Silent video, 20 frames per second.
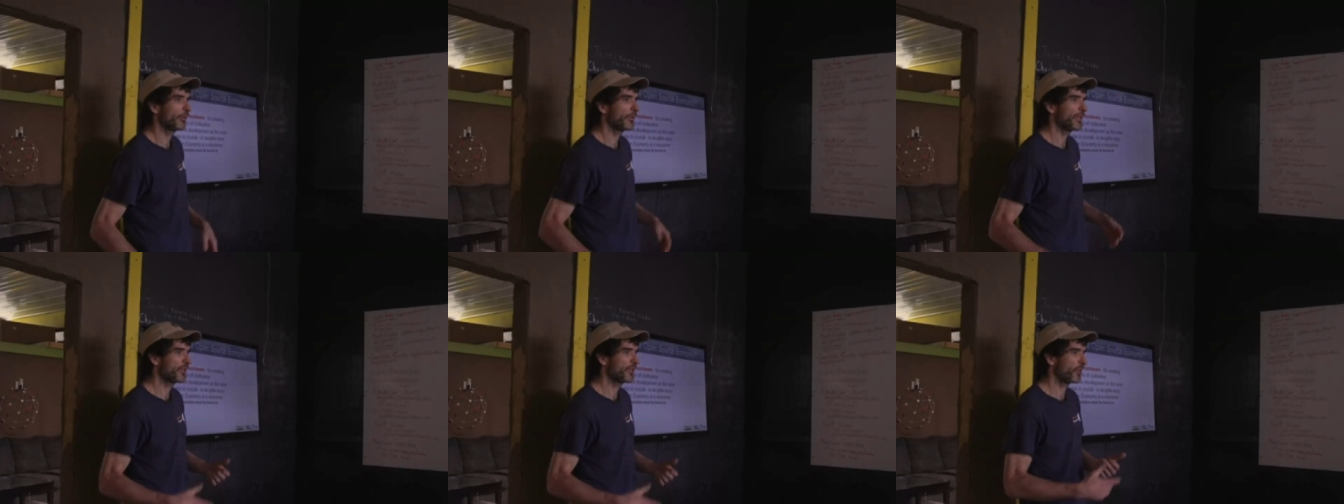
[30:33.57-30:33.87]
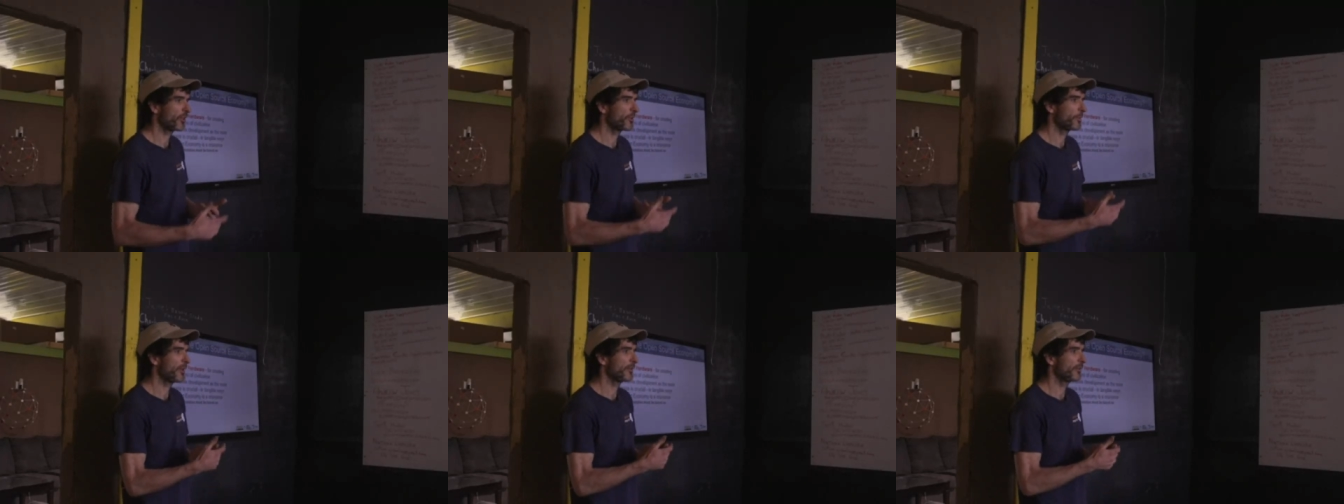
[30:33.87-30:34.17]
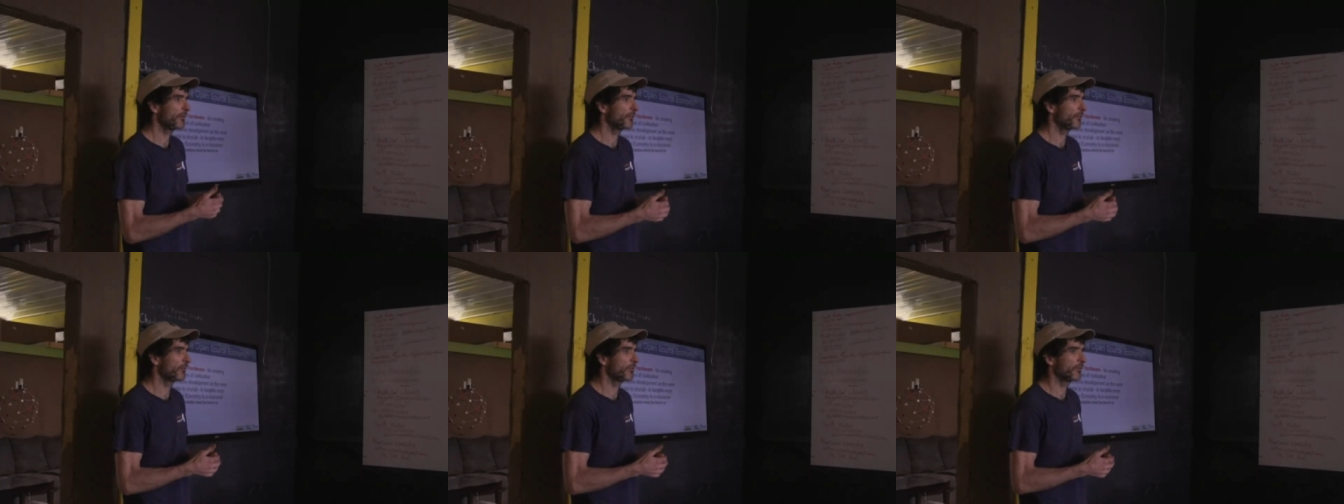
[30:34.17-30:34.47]
we talk
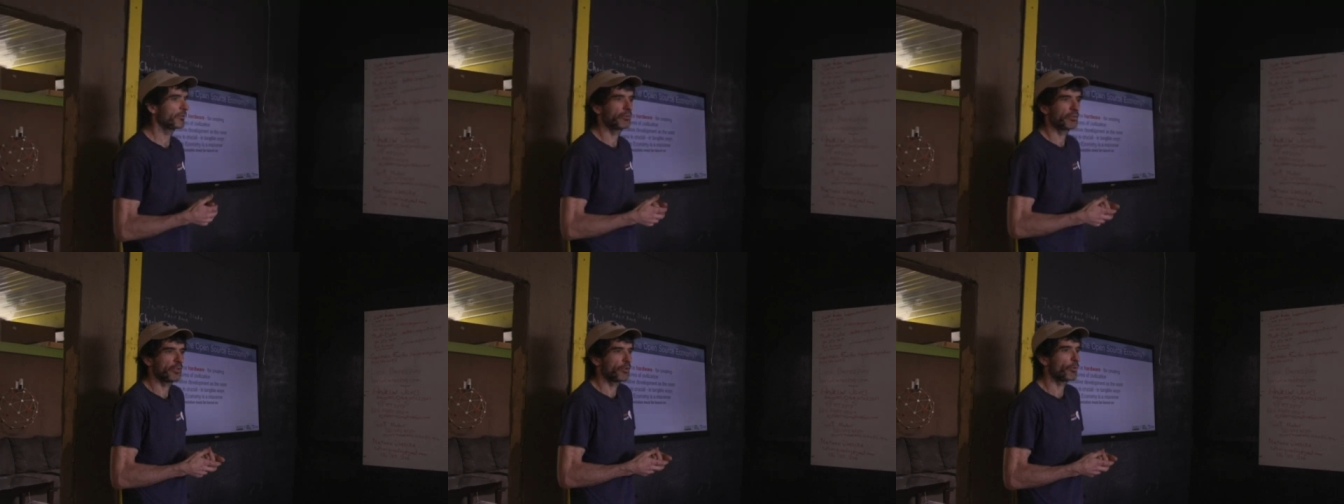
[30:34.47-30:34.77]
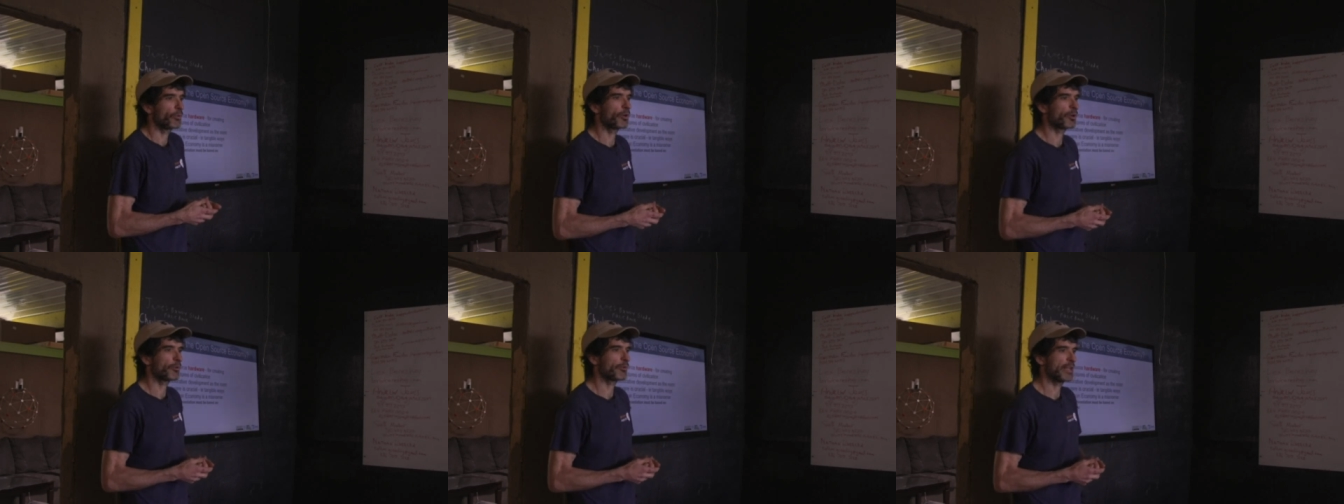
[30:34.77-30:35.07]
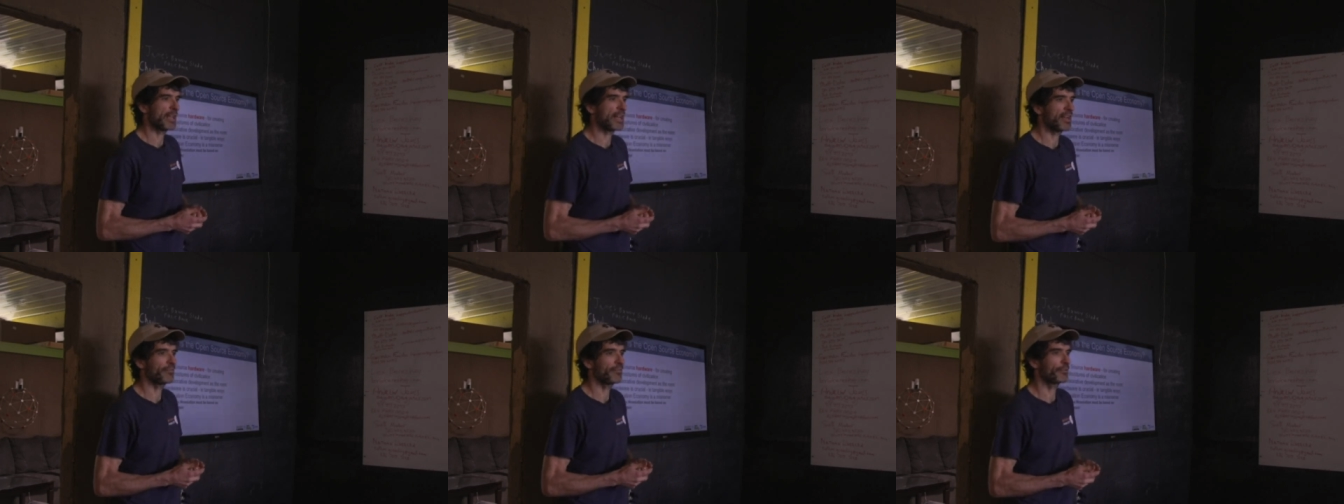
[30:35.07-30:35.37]
about, what are
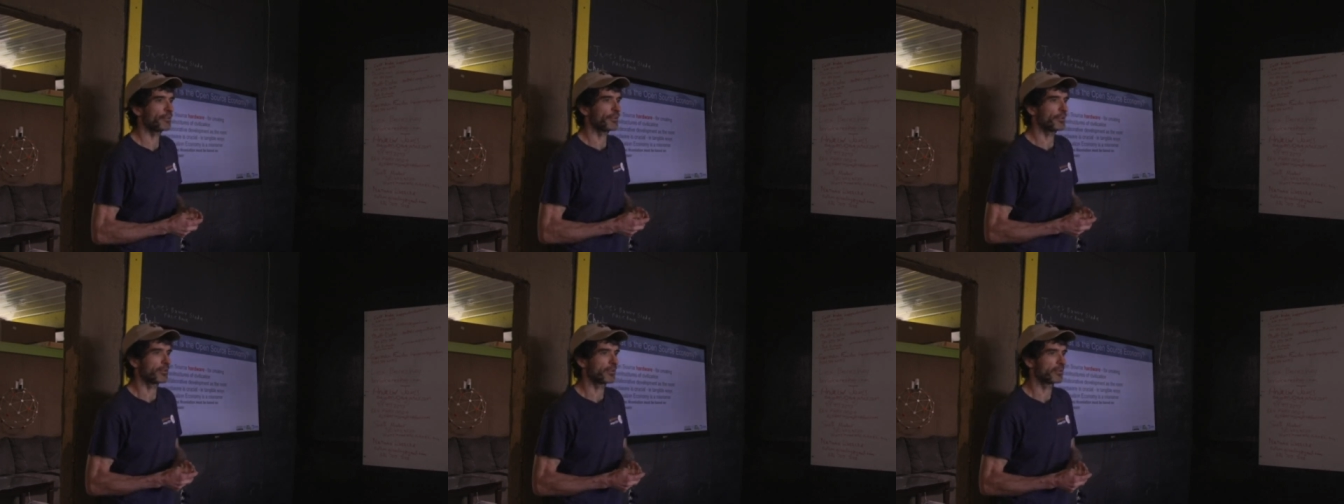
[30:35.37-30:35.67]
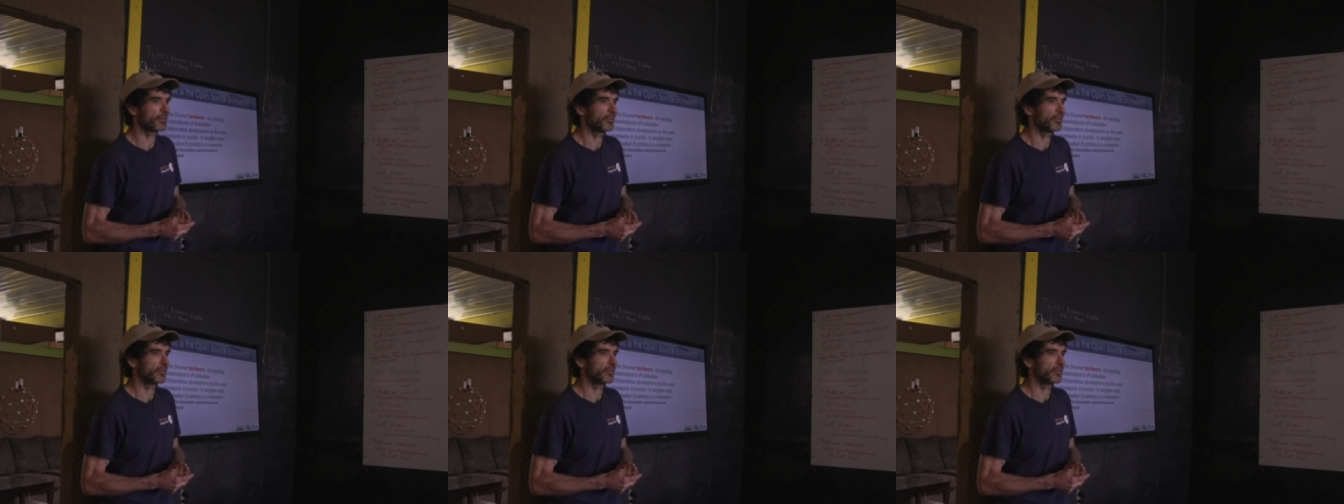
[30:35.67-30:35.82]
we after?